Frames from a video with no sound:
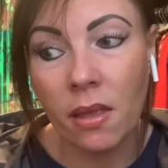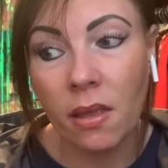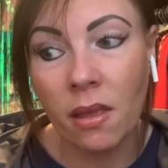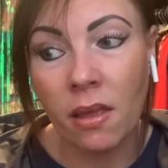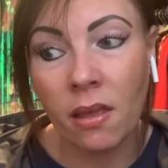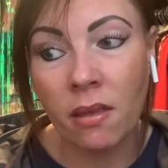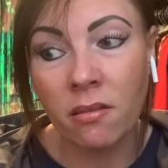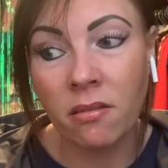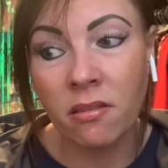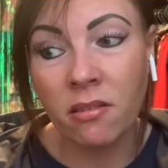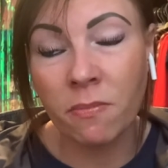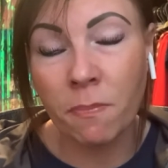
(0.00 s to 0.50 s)

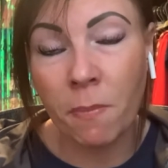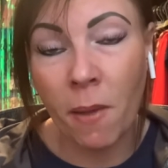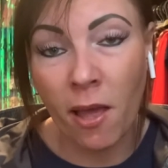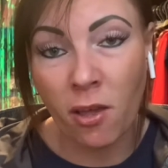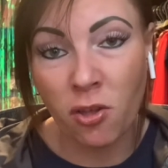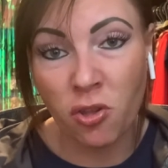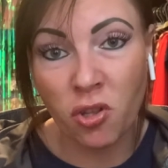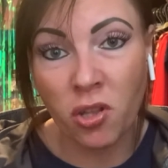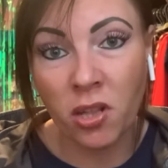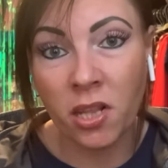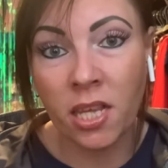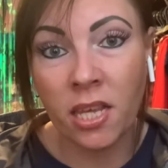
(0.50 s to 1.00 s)

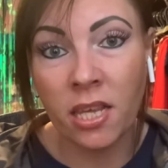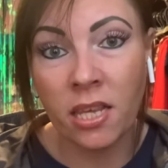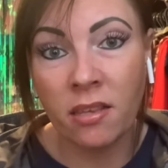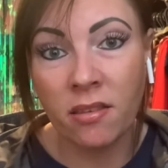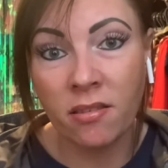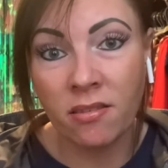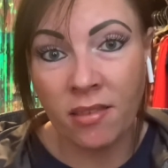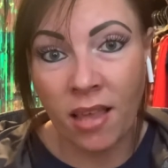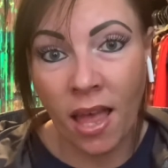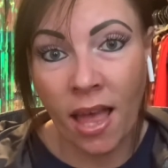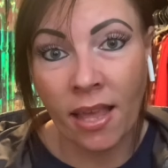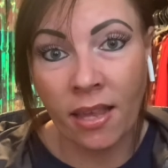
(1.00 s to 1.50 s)
Especially
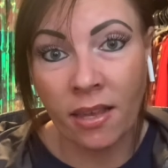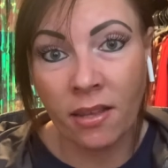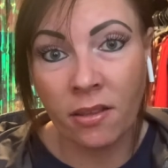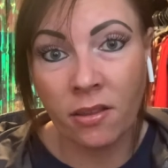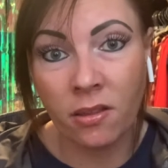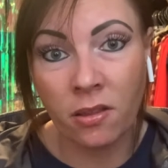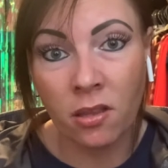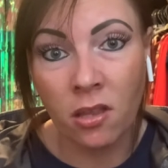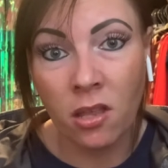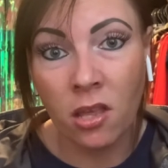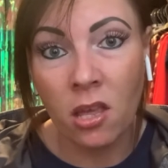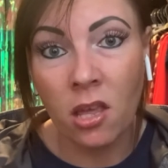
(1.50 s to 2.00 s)
saying,
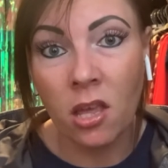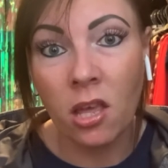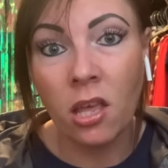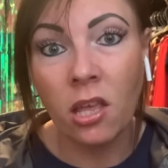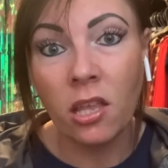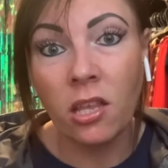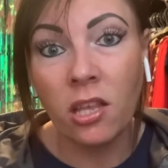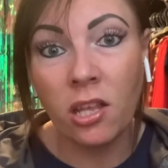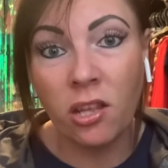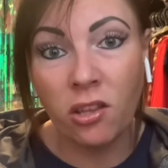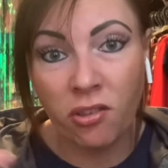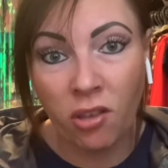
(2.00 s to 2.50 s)

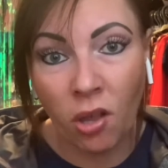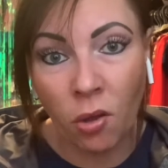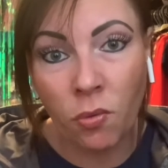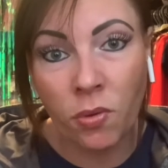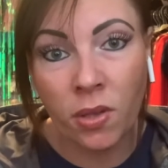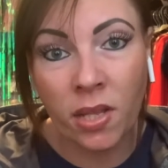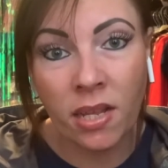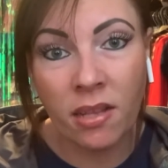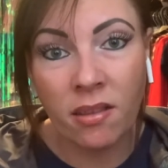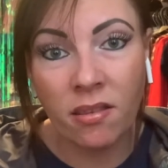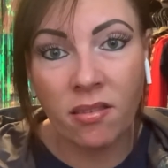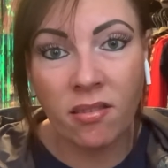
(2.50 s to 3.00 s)
you don't
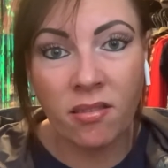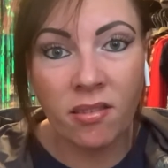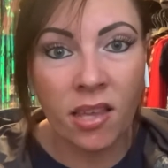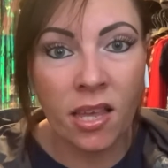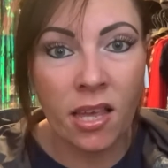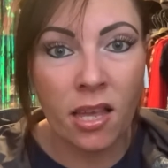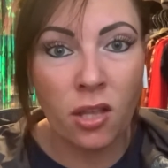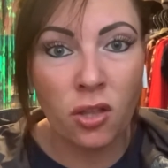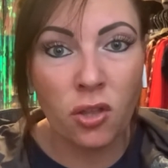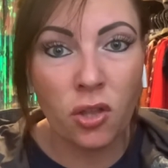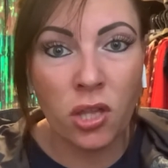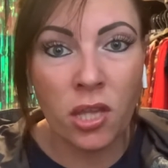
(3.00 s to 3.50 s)
need to
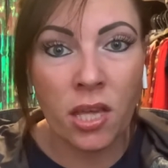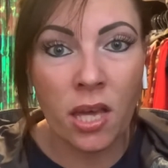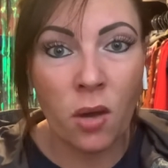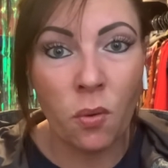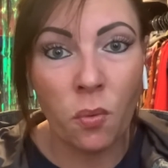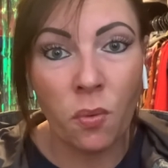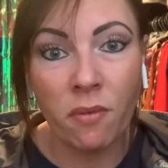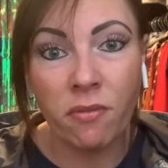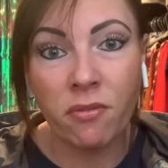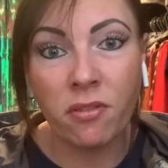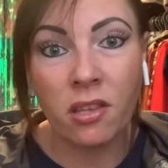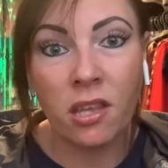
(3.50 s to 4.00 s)
search, you
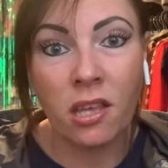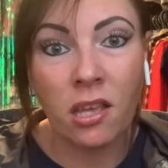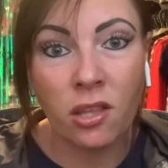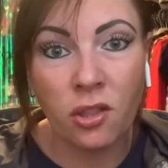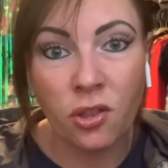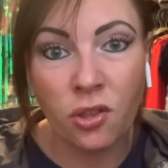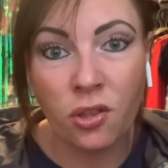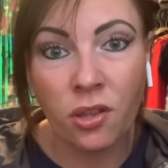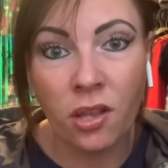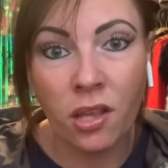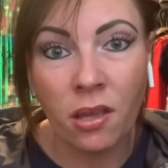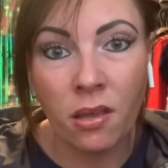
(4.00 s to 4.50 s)
have
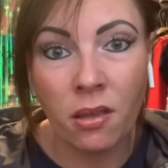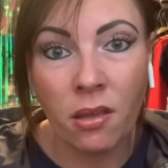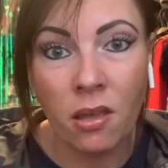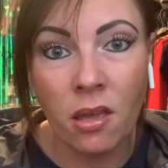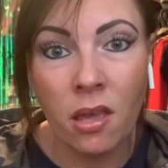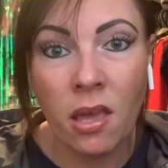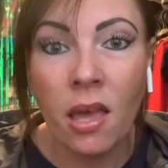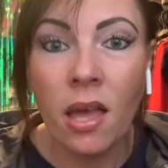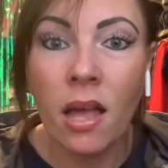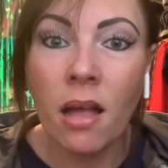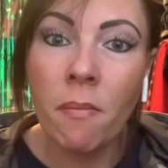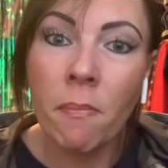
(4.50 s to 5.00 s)
searched it.
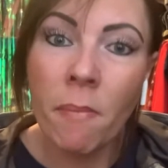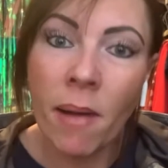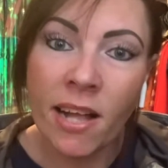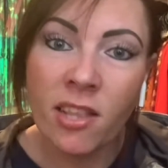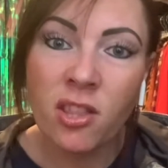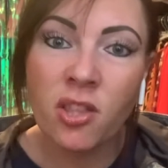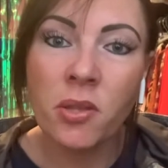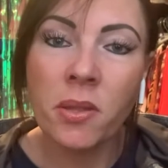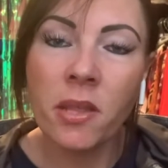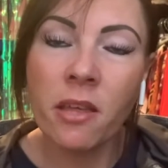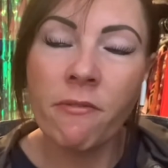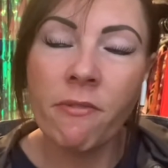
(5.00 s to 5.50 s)

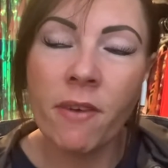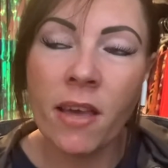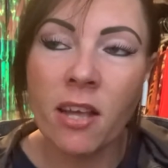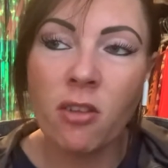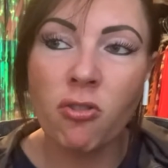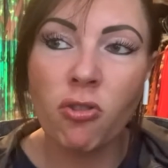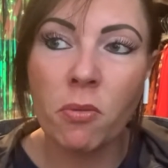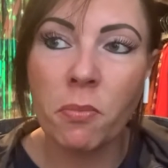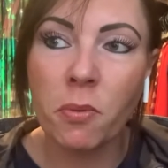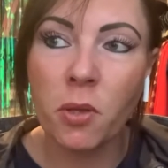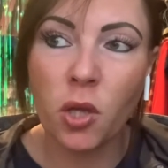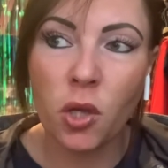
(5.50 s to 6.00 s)
Imagine if
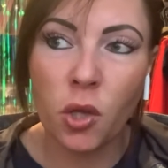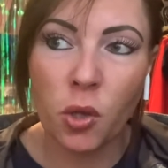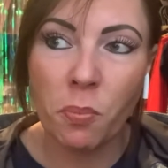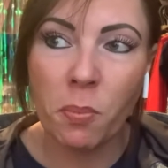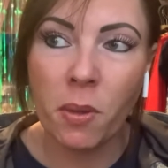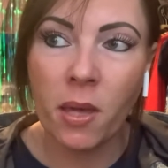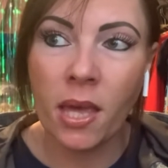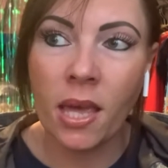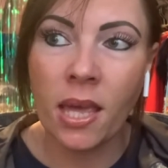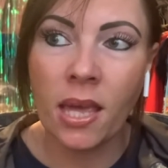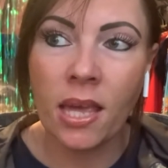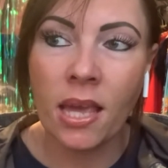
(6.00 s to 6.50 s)

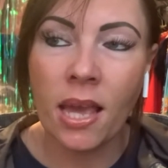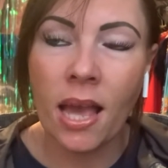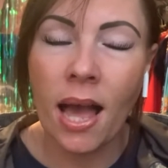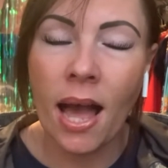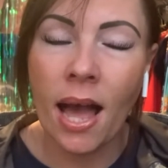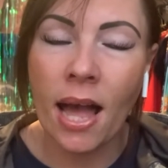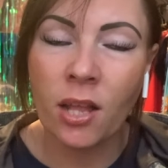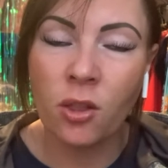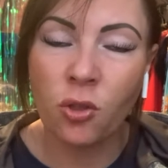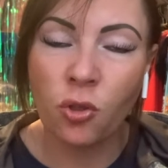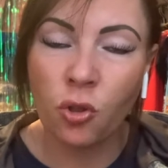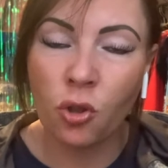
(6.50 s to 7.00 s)
AWP
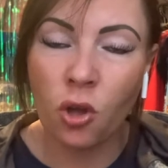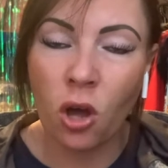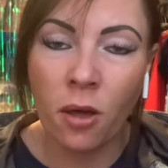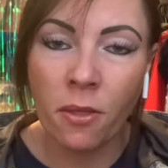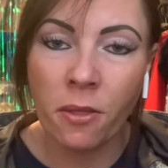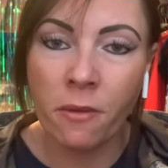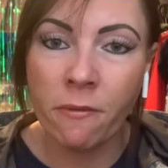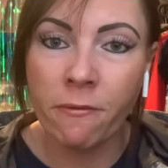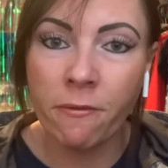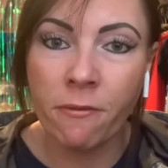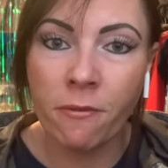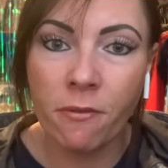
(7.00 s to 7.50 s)
had not
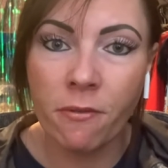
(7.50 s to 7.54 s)
have